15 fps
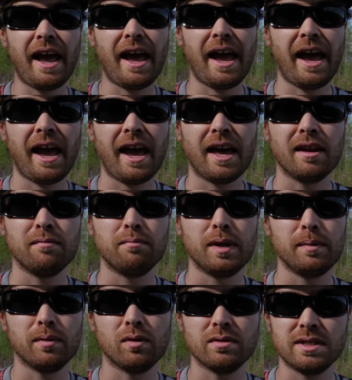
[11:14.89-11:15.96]
and
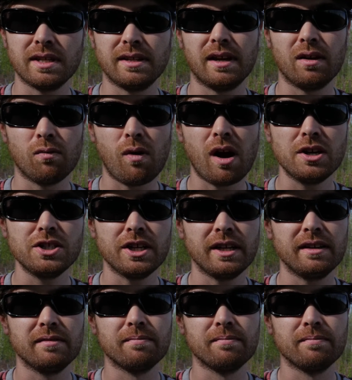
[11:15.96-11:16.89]
people will sit there and watch it.